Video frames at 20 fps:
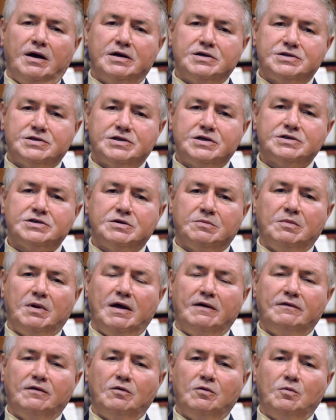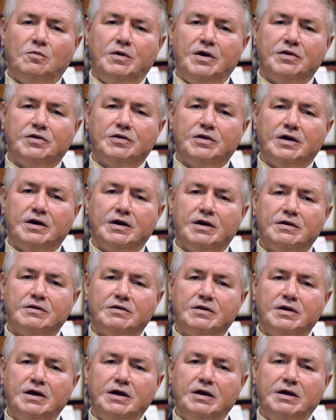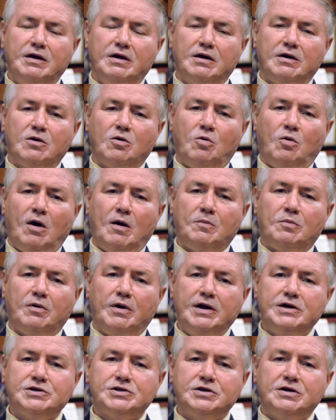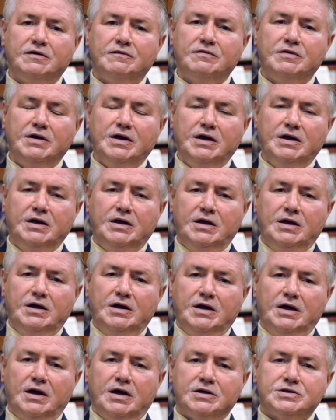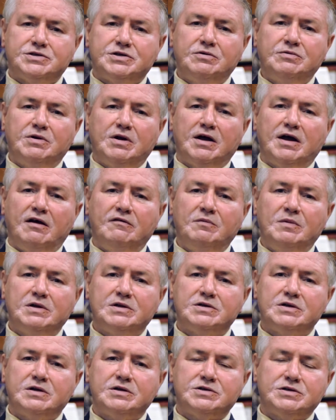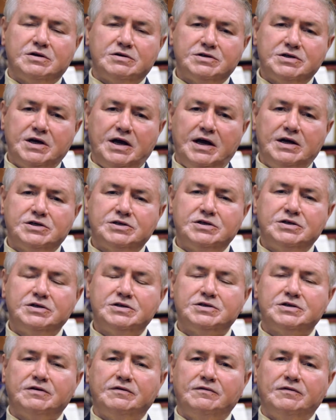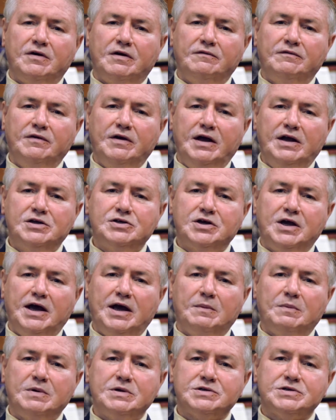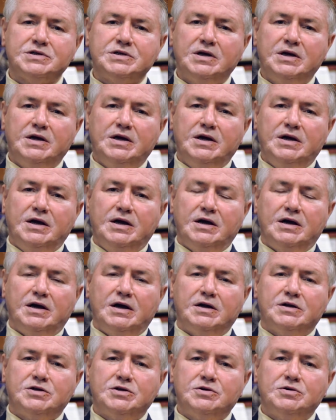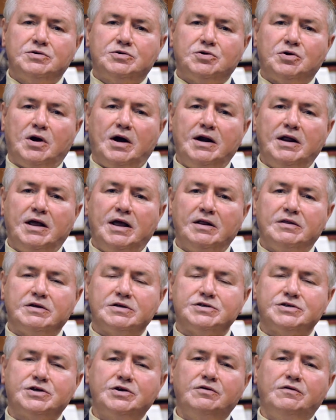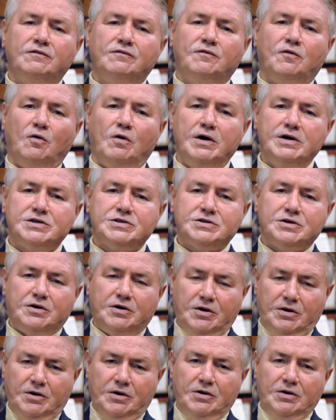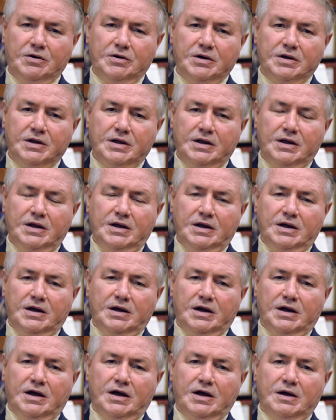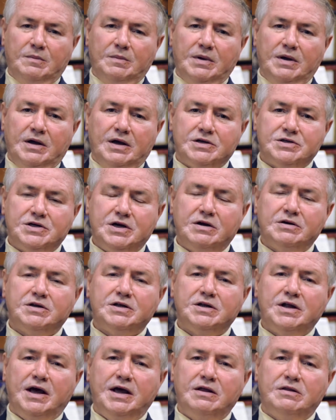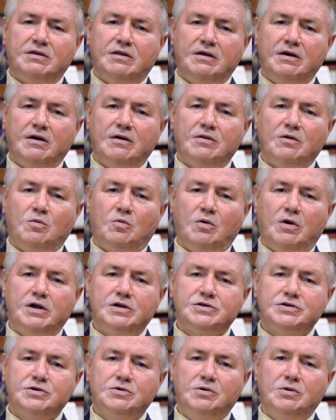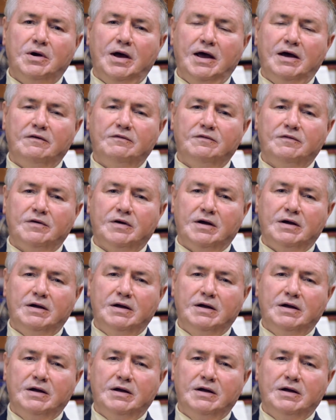system level, with the cooperation of the student and government associations of each campus to try to get the student voice heard. Because here to date, they're the ones who have